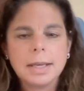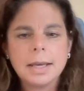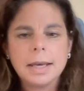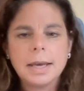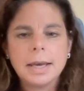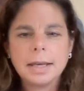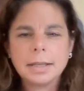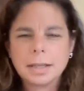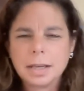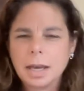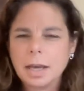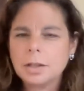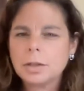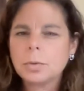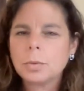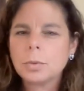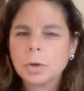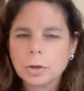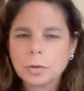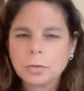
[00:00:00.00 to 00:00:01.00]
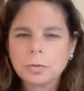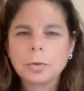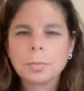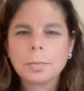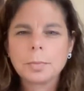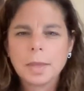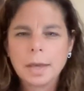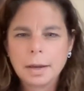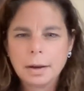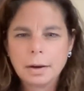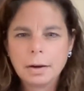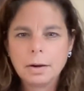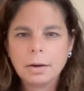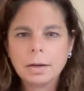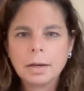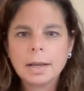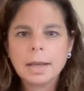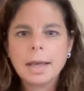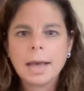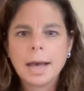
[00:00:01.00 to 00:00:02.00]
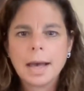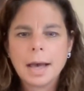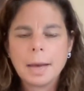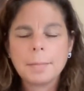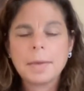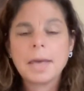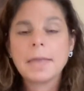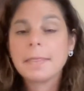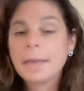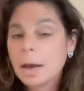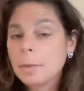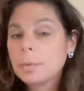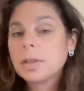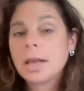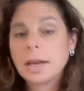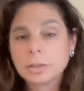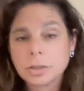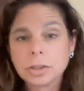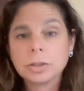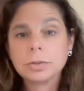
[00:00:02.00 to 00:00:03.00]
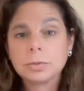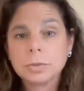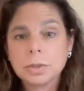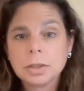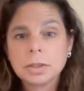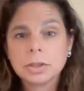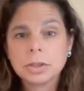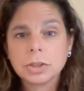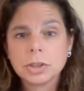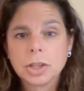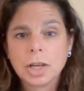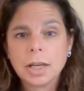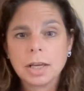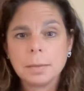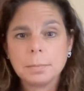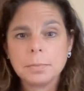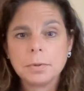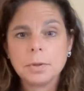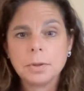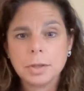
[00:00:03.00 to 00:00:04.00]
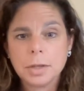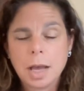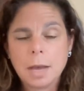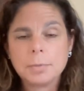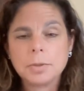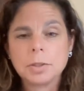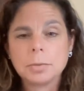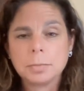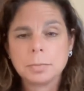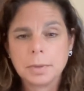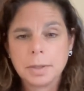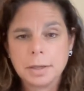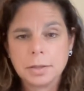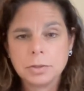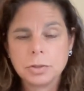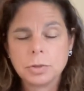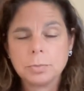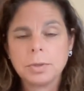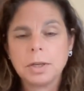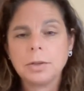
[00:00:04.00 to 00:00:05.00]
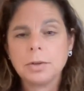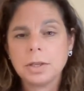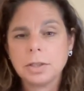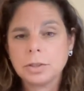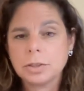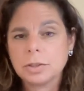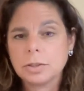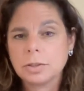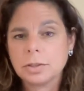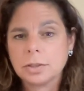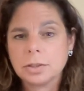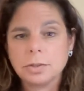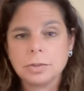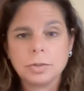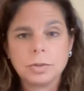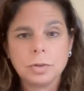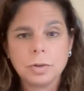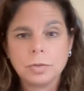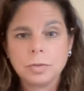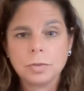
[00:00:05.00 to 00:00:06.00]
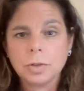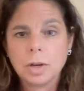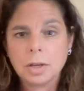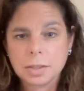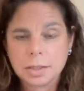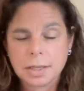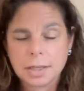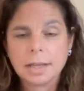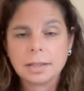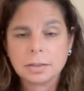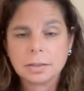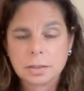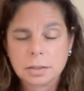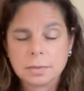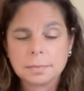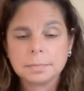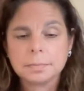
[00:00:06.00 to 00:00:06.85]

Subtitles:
and kind of work from there. And that will actually really shape your adoption plans, your migrations, and your overall stance.